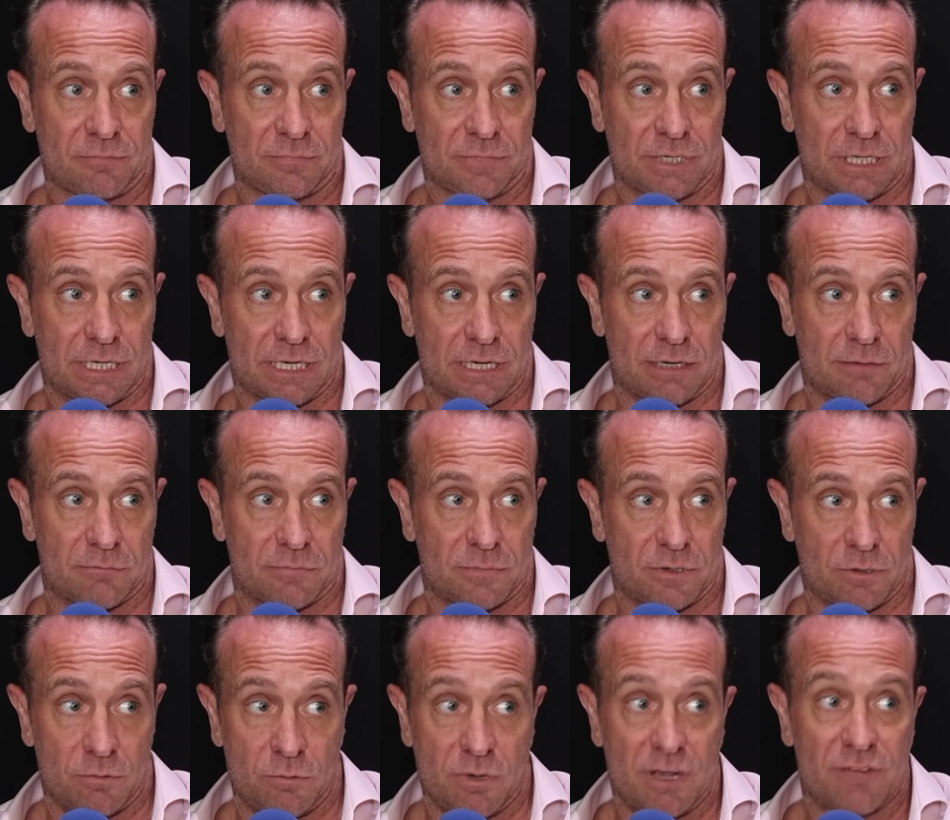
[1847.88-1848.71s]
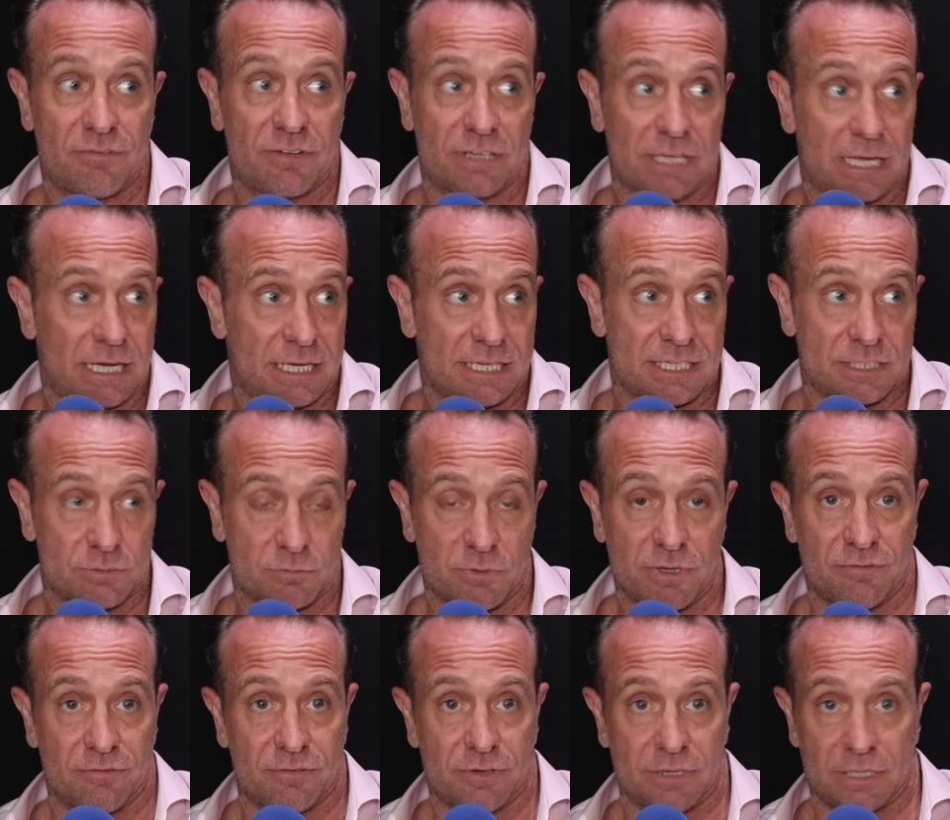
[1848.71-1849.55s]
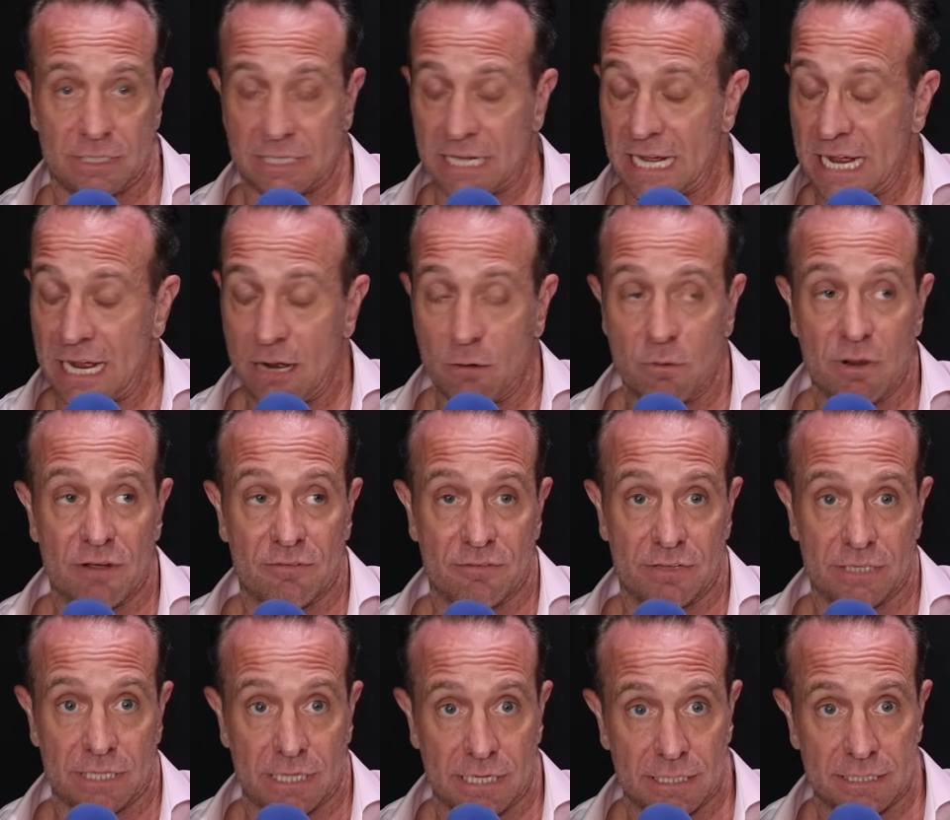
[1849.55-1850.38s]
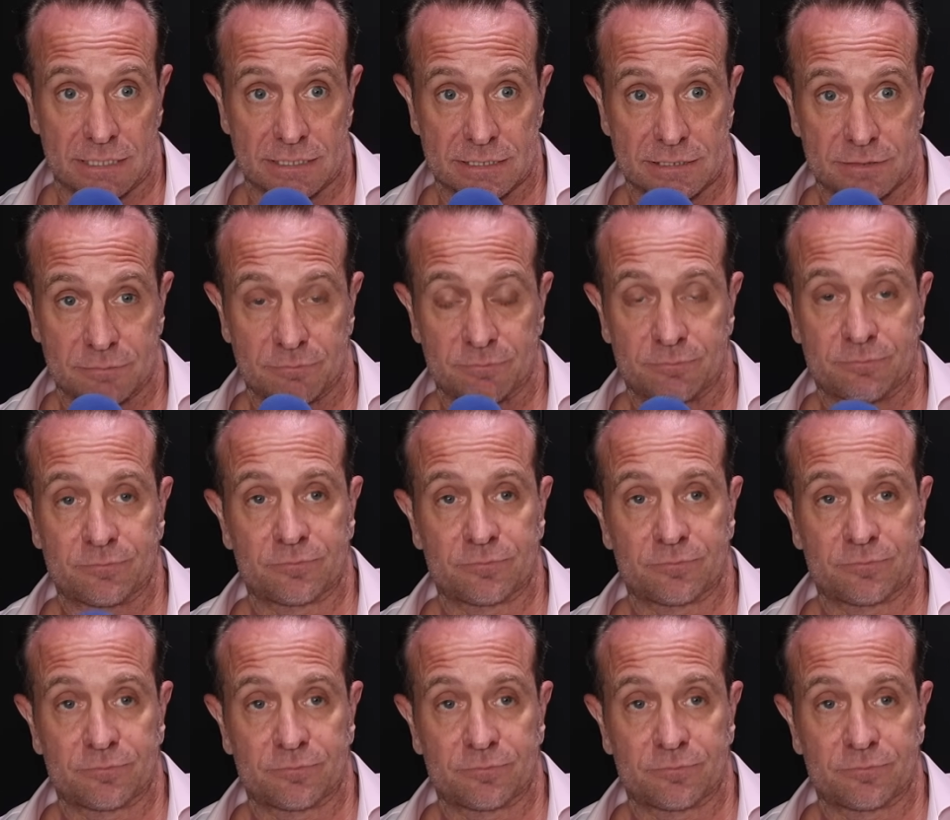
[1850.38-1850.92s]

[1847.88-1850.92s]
whoever that is with and however that is.